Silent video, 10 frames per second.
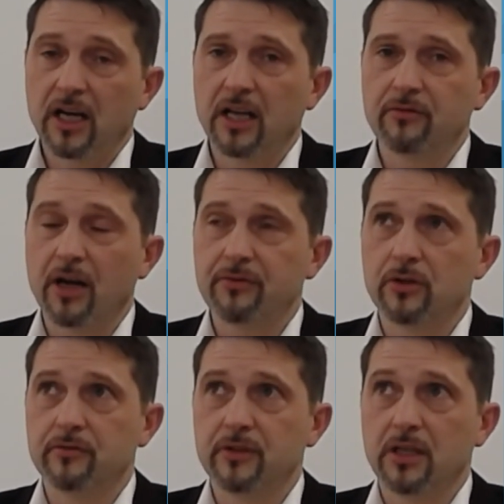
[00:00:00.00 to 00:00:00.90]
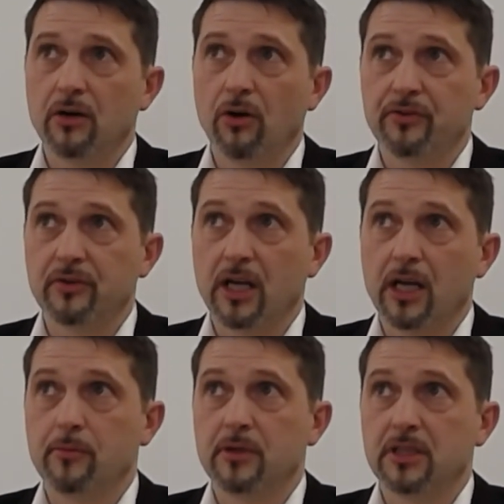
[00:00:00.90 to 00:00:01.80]
and therefore we also
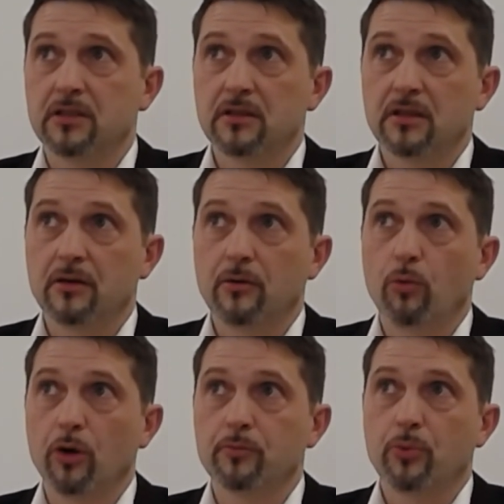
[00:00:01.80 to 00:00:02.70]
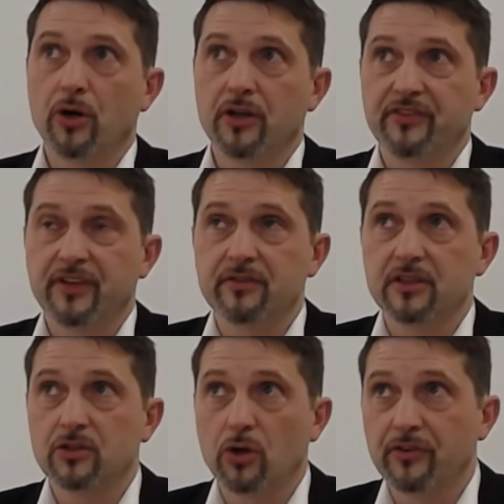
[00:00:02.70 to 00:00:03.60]
emit
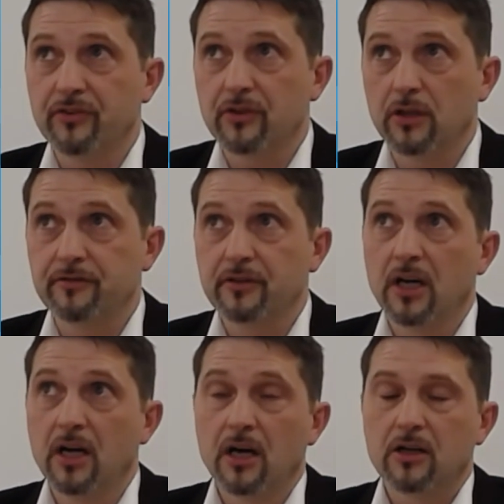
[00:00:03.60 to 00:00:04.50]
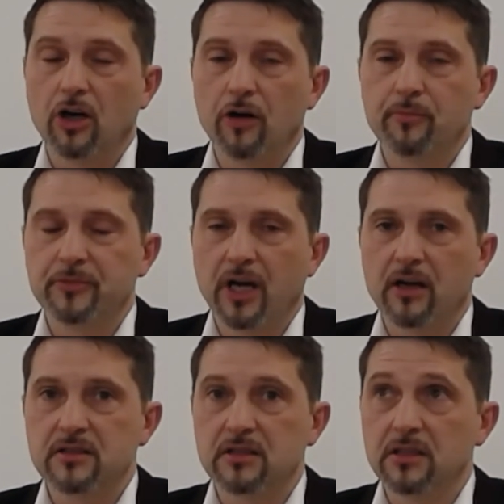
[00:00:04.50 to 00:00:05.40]
1.7 tons of carbon
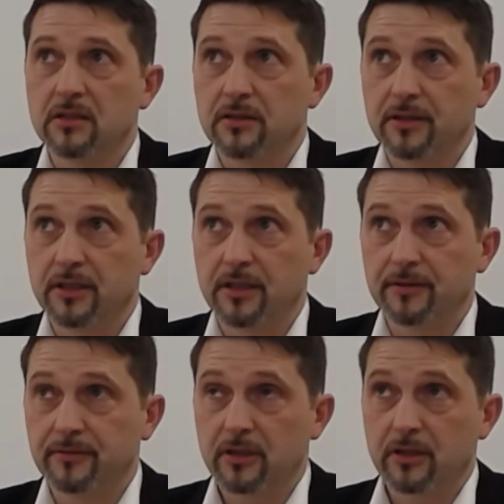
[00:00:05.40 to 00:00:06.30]
dioxide uh,